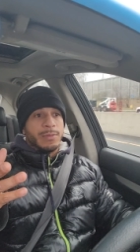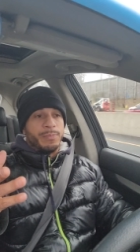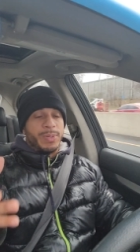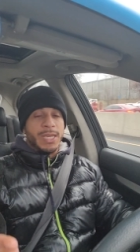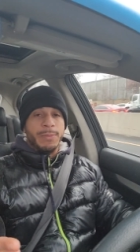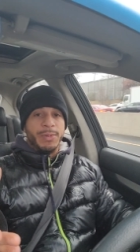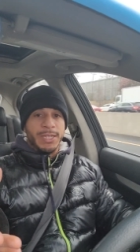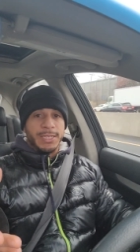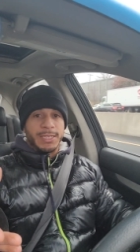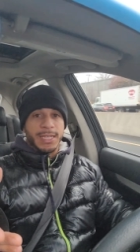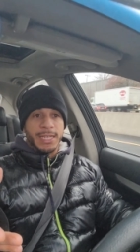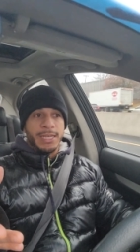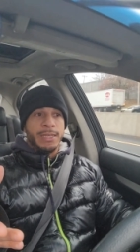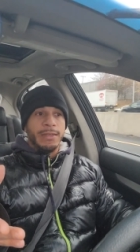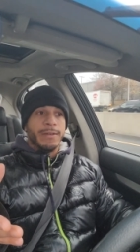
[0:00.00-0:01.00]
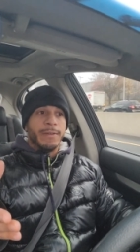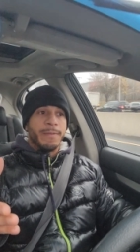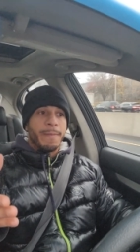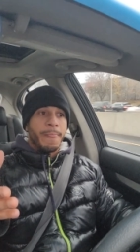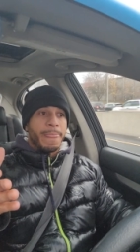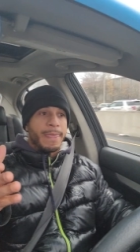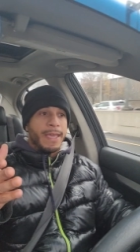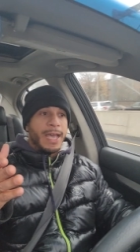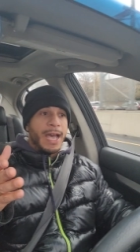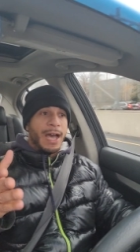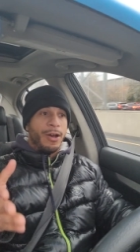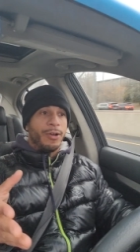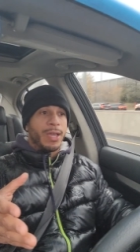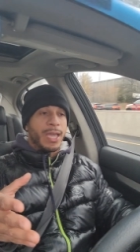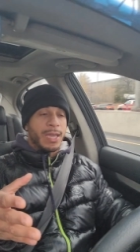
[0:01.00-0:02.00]
PBC,
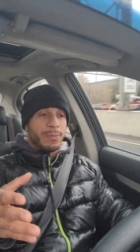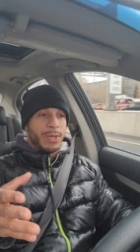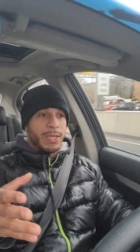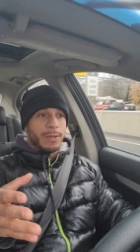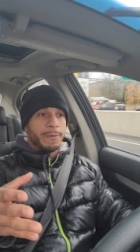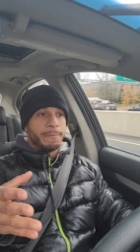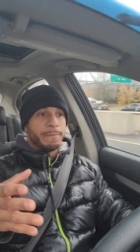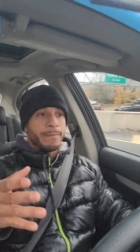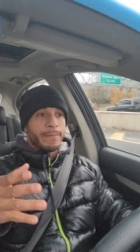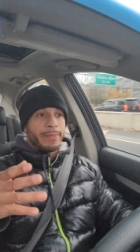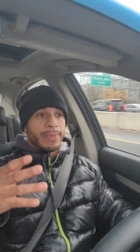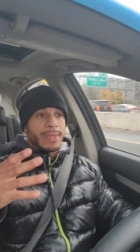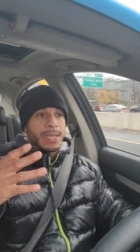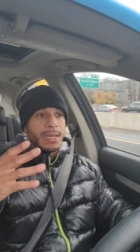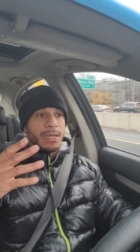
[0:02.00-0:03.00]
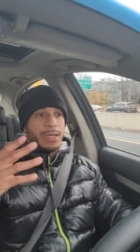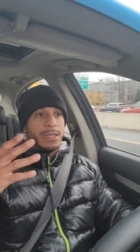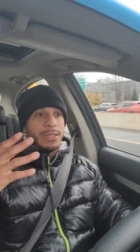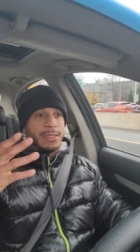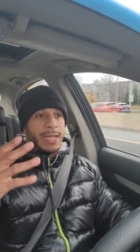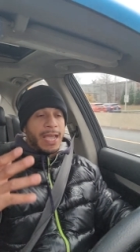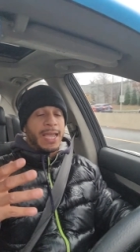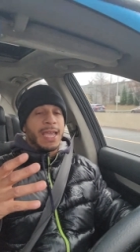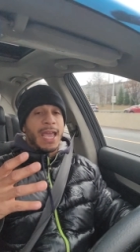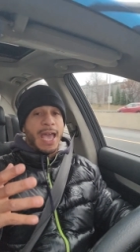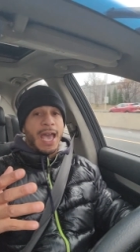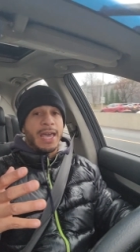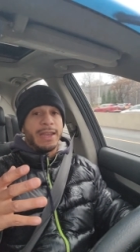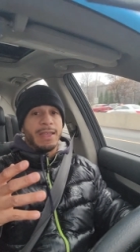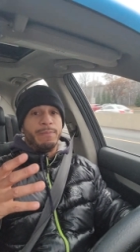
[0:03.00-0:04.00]
Al Haymon, they
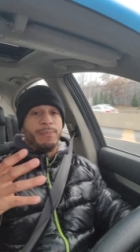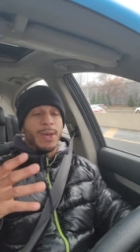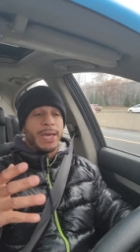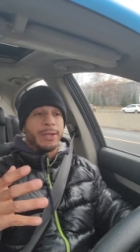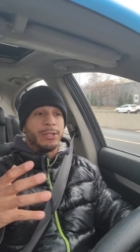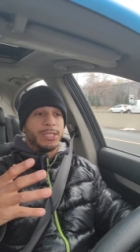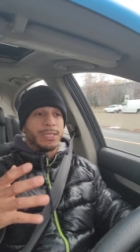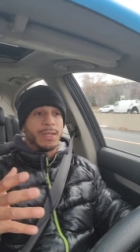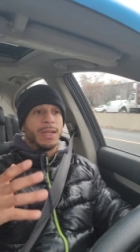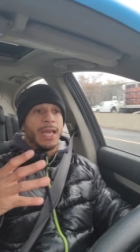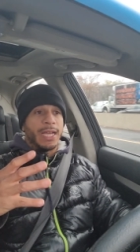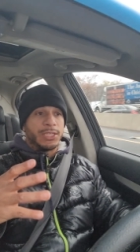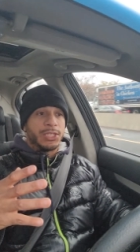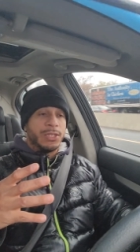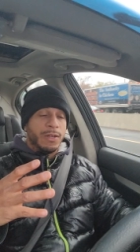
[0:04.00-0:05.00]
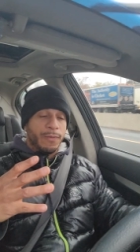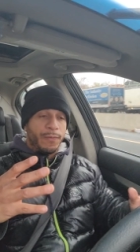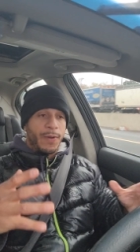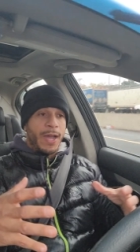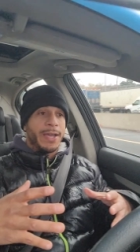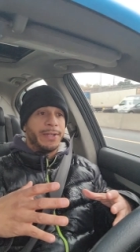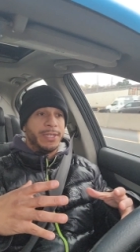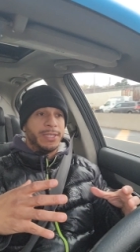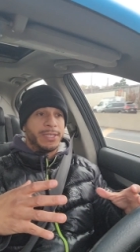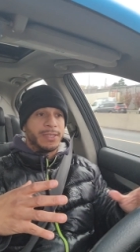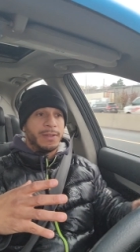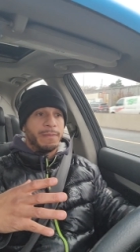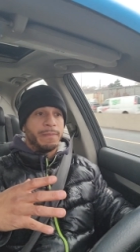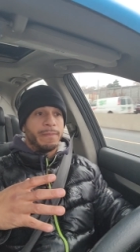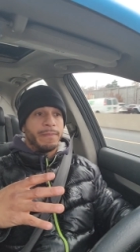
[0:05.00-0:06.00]
had a better selection of fighters
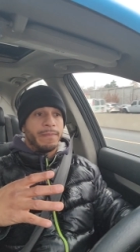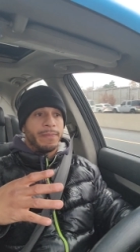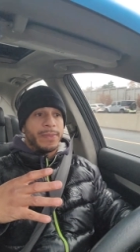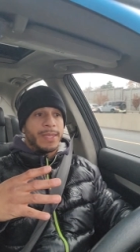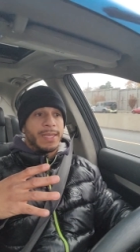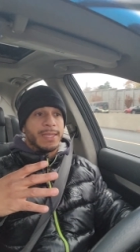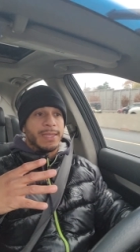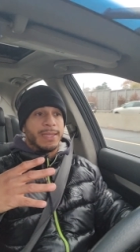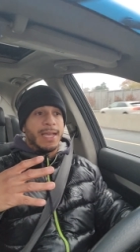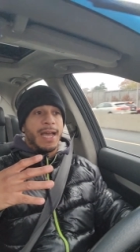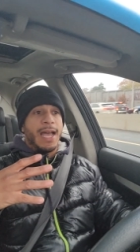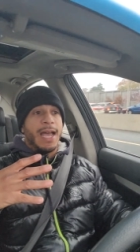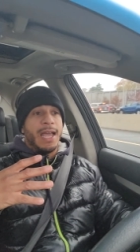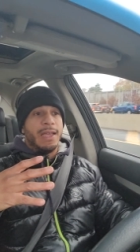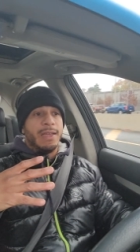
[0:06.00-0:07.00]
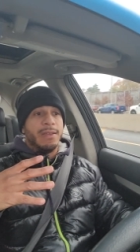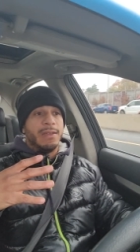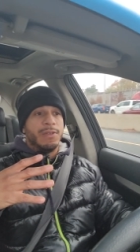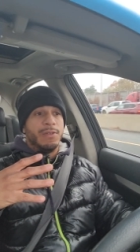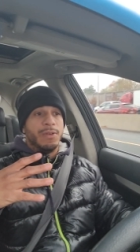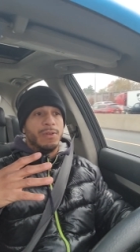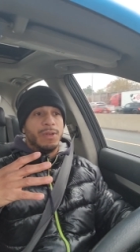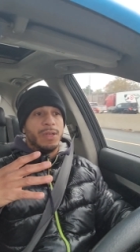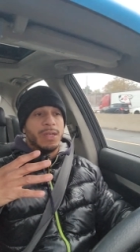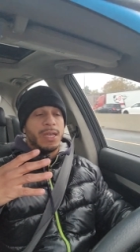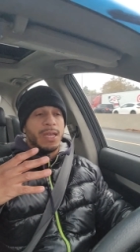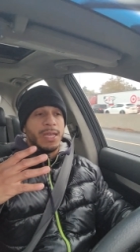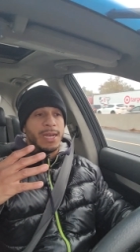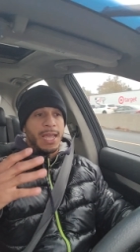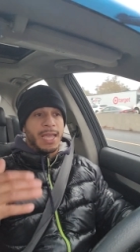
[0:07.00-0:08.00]
that
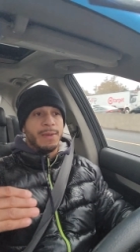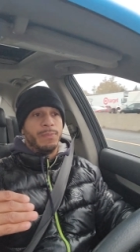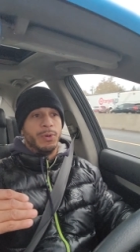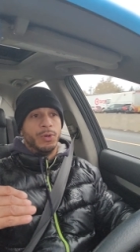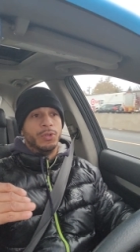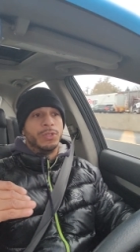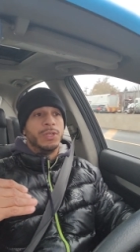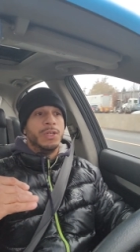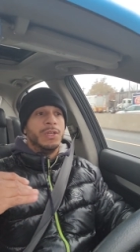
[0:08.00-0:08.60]
enabled